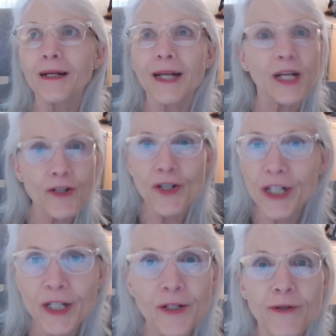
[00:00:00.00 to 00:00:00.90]

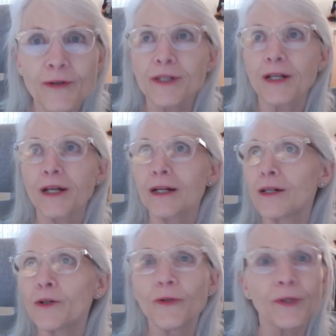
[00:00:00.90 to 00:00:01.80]
engineers,
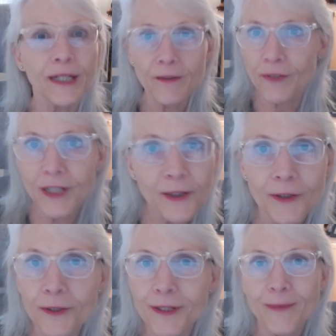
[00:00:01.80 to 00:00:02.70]
creative
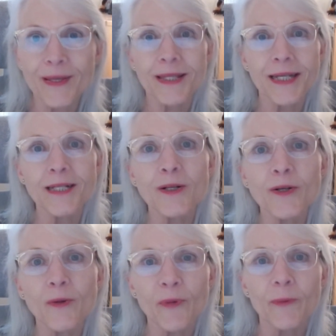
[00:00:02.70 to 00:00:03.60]
thinkers. I mean, these are
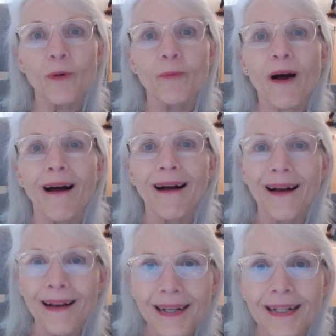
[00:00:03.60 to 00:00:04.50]
the people
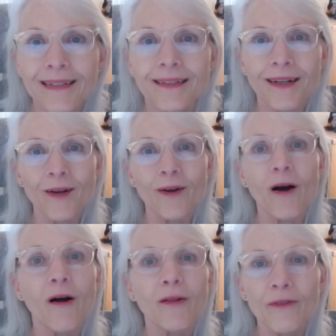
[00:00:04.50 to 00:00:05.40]
behind
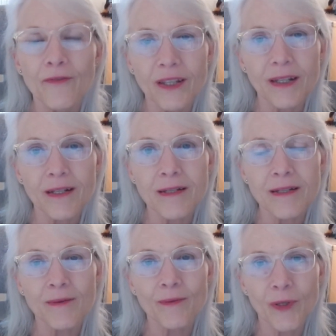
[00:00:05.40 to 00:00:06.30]
all of
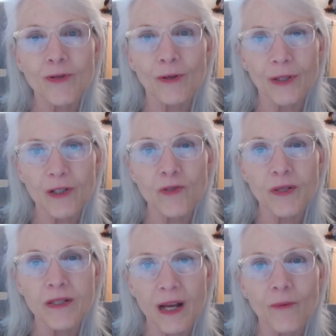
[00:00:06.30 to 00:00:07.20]
these musical
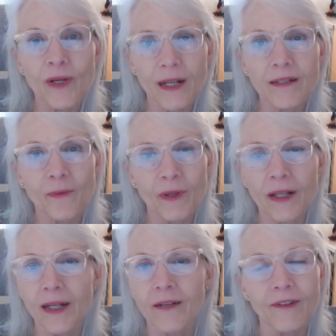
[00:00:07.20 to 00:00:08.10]
instruments that we get to
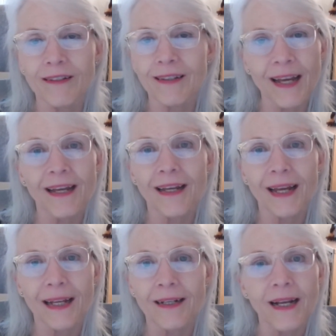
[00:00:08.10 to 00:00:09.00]
play every day.
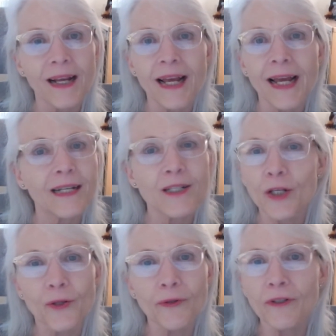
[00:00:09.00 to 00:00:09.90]
And it's a
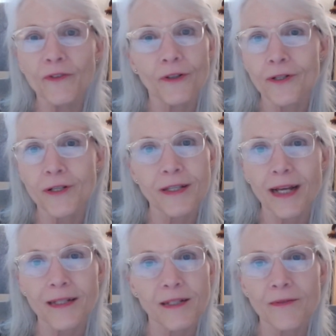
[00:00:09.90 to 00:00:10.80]
universe
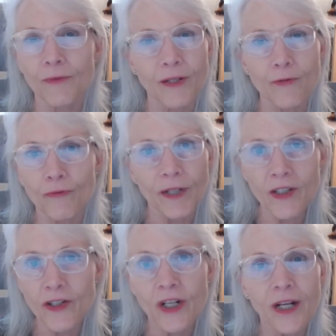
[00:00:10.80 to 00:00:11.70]
that's
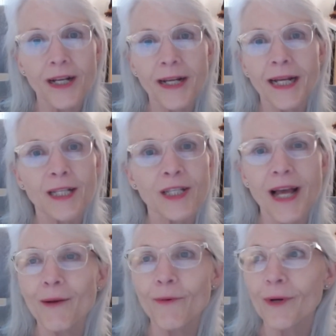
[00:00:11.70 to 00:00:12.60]
rich.
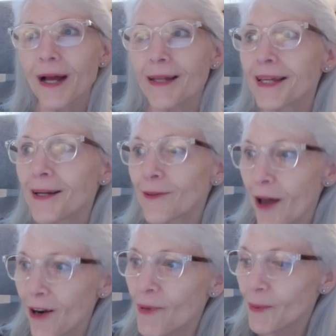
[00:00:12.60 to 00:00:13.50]
I think a
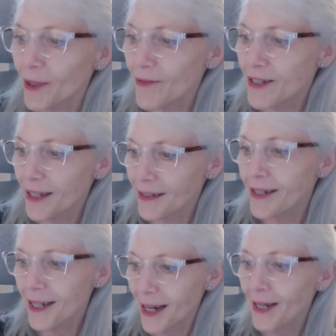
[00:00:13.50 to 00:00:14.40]
lot of people have said
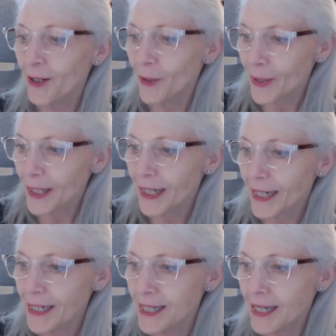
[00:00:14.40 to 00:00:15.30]
this, and I agree.
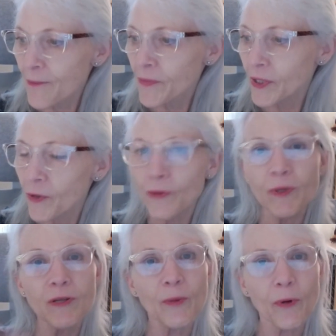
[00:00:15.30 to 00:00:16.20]
It's the
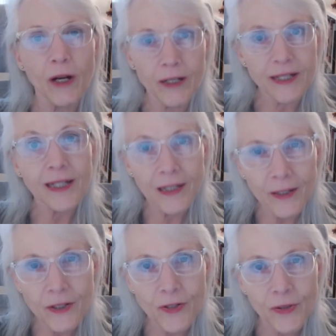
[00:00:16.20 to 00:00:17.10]
music products
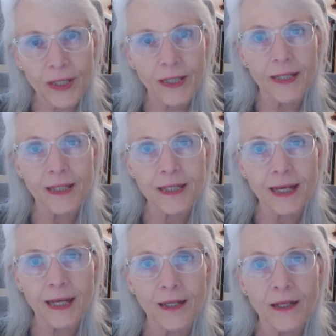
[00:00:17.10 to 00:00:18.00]
industry is
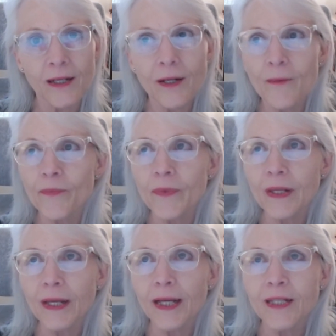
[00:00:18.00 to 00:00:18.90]
like,
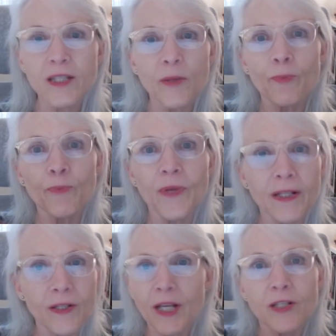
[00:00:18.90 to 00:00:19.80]

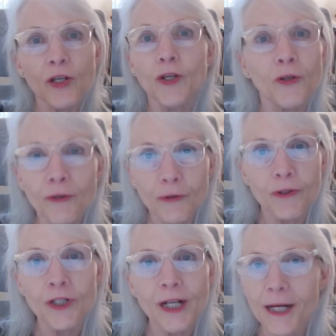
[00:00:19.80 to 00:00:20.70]
it's
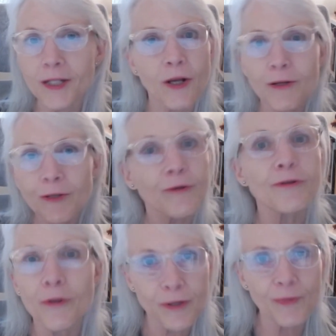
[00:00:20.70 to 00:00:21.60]
huge, and it's also
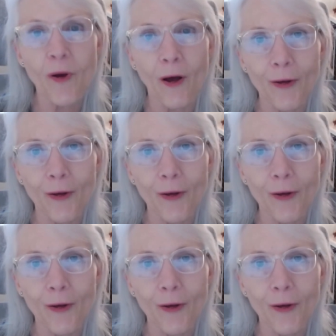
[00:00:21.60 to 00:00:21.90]
so small.